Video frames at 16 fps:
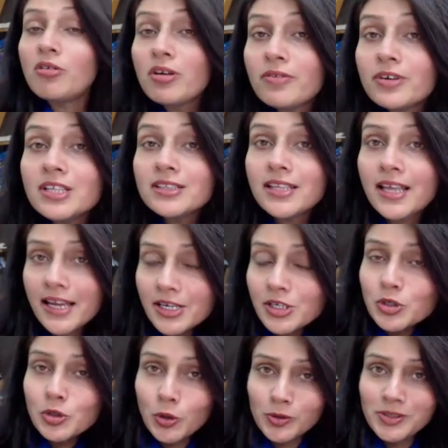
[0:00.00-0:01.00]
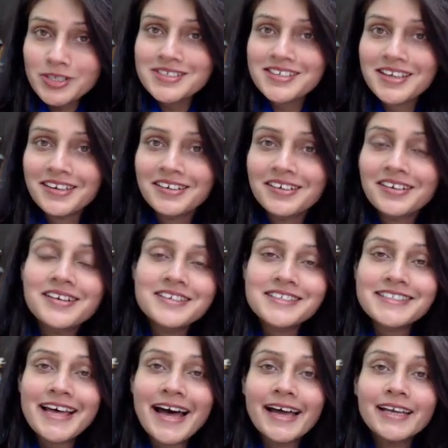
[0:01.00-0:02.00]
However, the thing to notice here
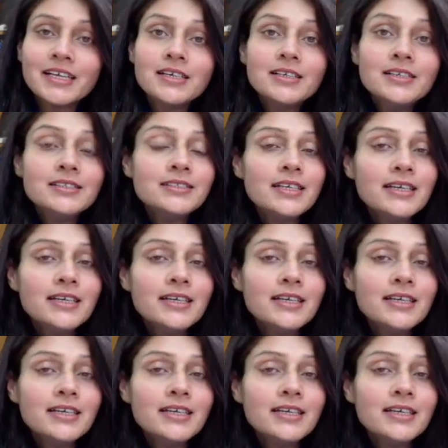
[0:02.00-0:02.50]
is that